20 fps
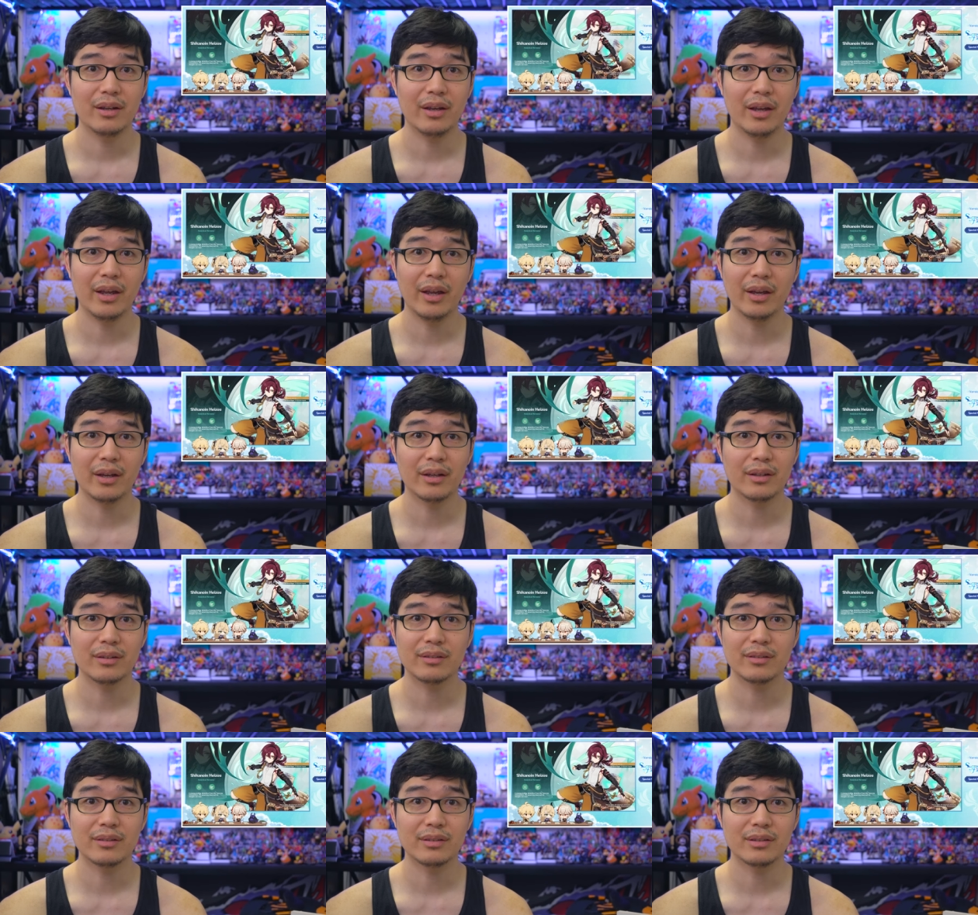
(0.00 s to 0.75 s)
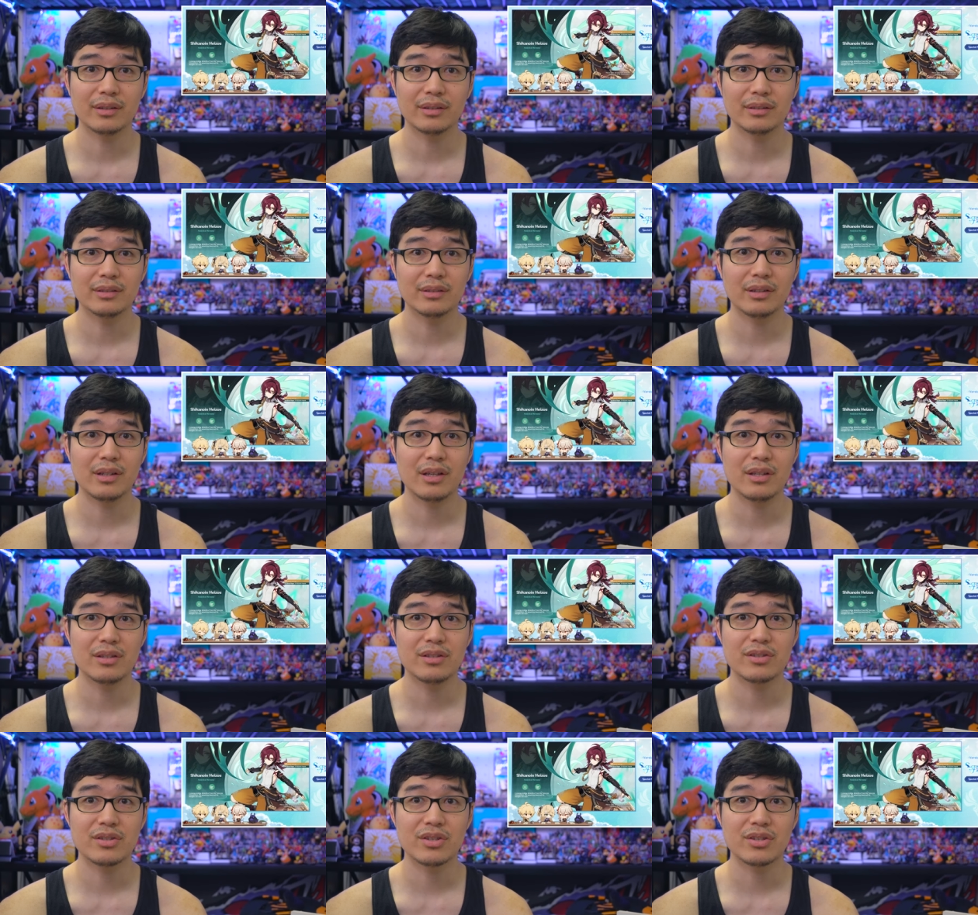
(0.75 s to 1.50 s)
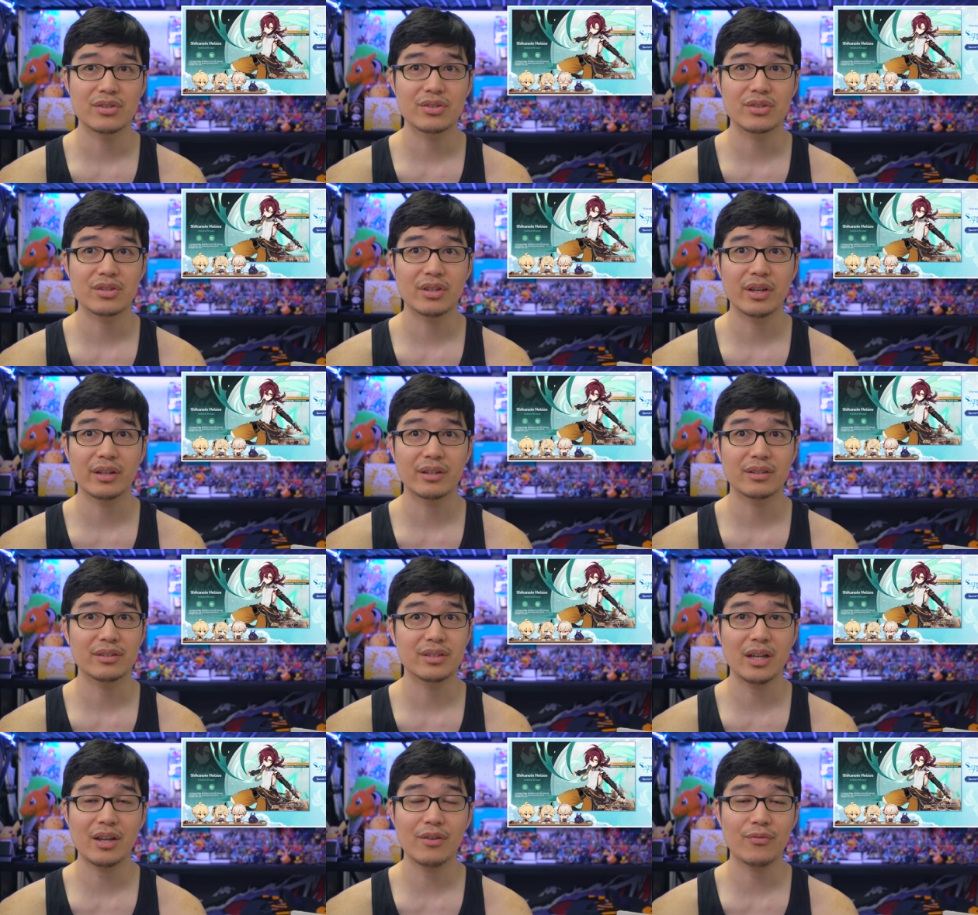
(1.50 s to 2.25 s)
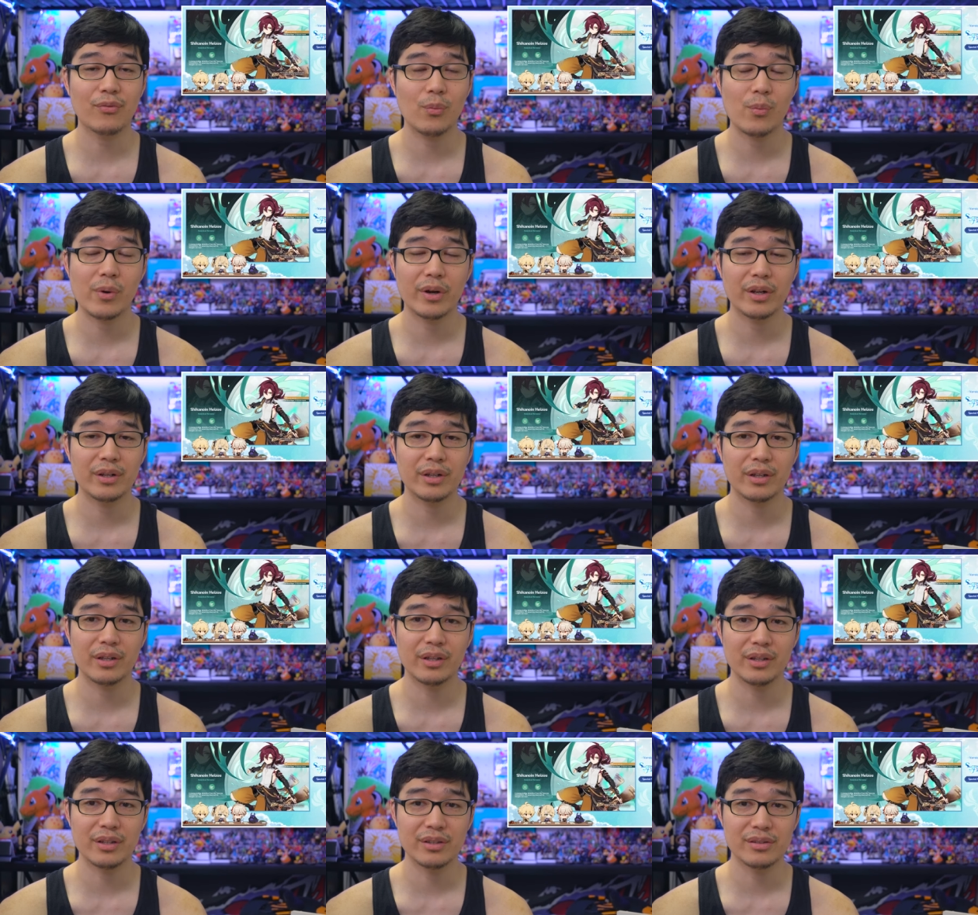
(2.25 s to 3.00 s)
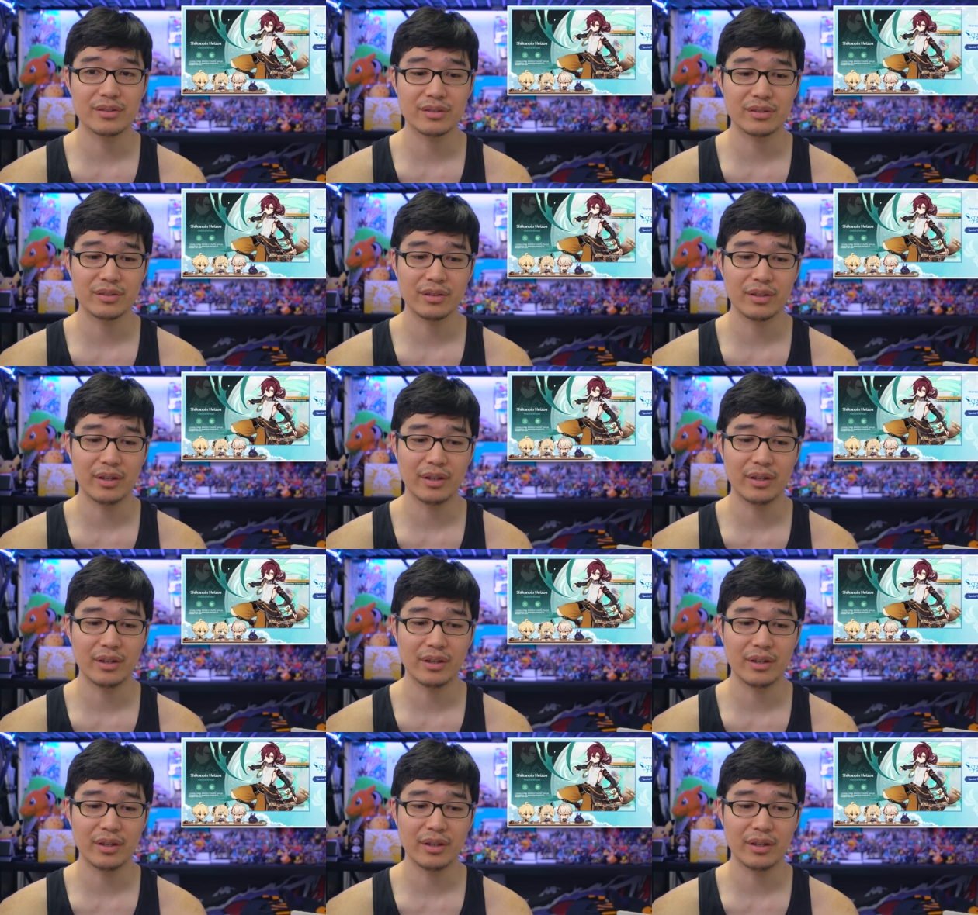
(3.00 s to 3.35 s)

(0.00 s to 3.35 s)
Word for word: And it's just like, take it for what it is.